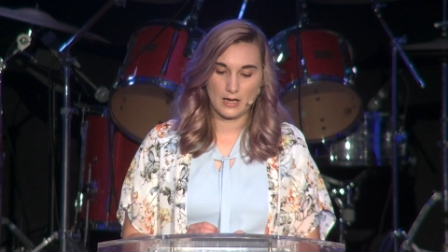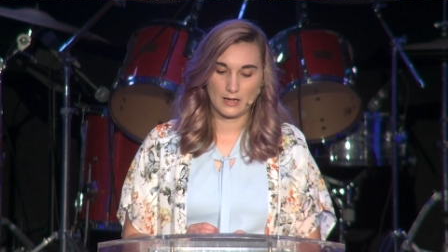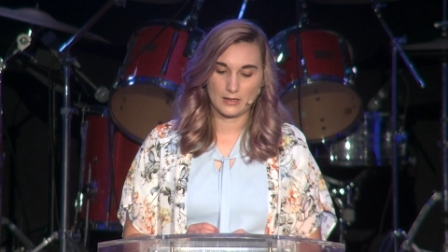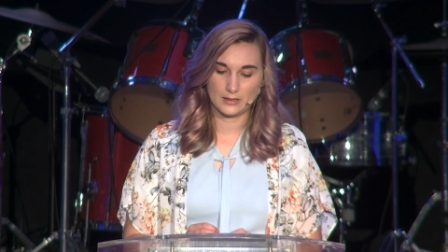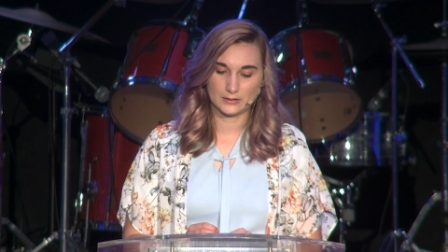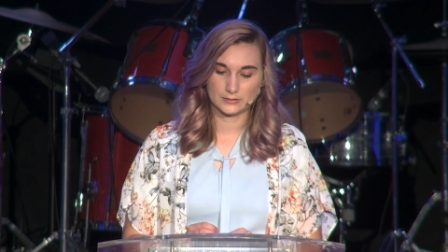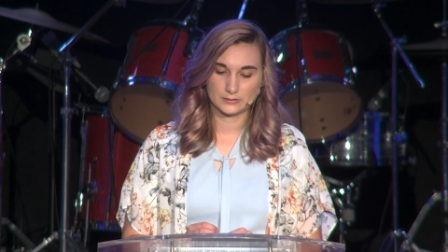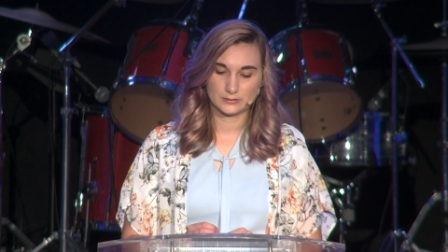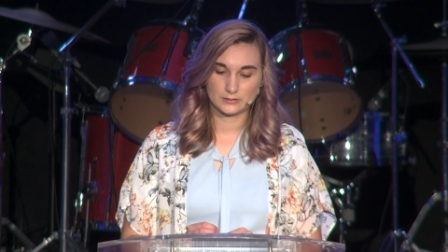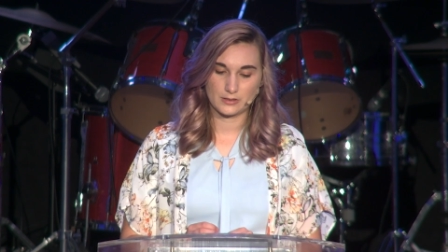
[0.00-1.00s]
Uh,
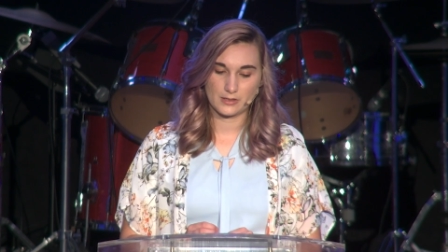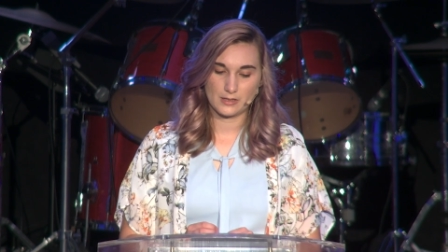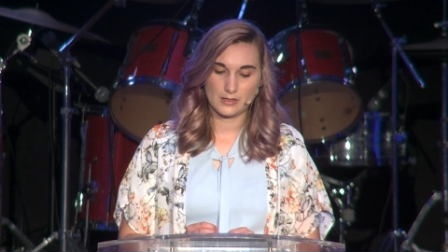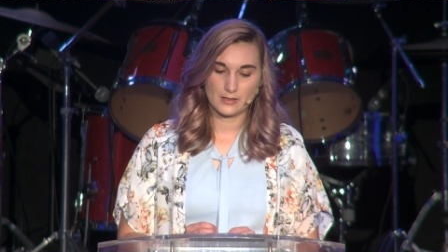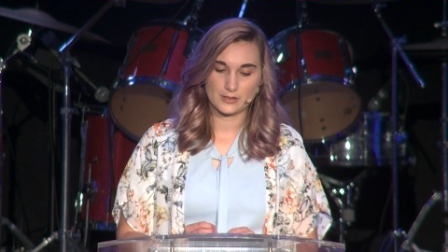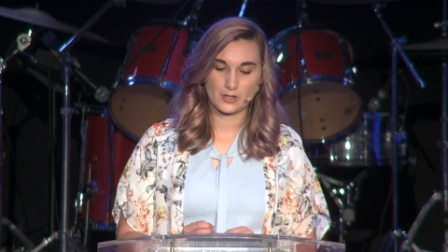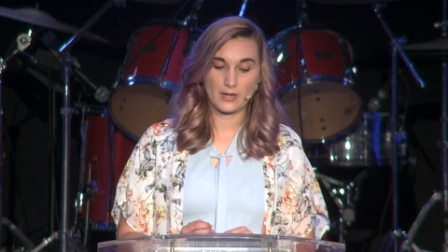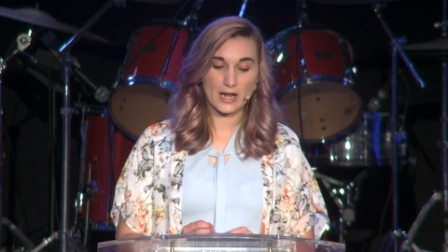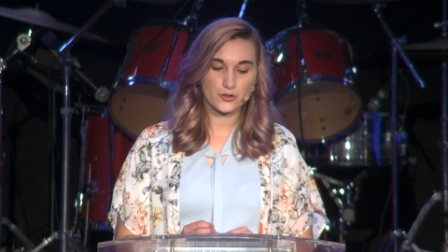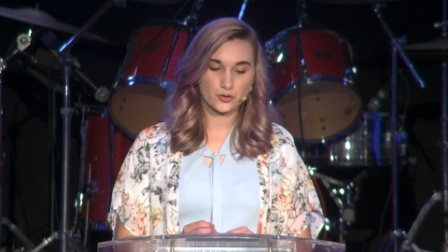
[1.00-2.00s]
so
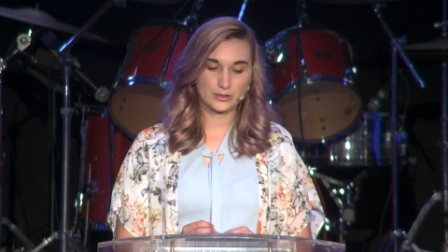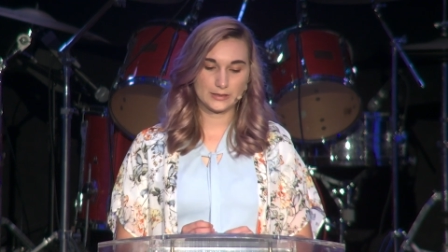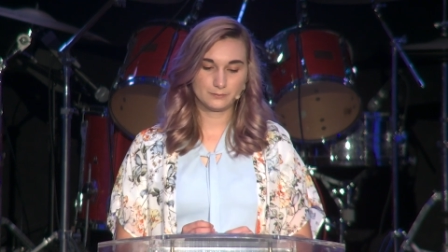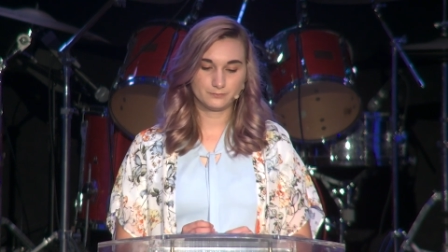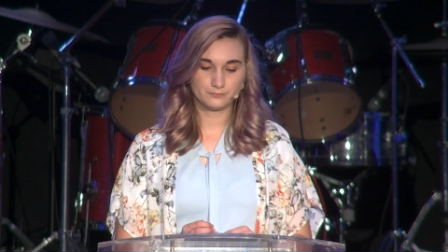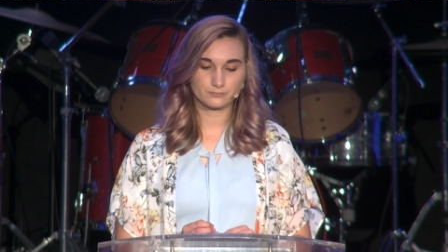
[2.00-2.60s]
naturally,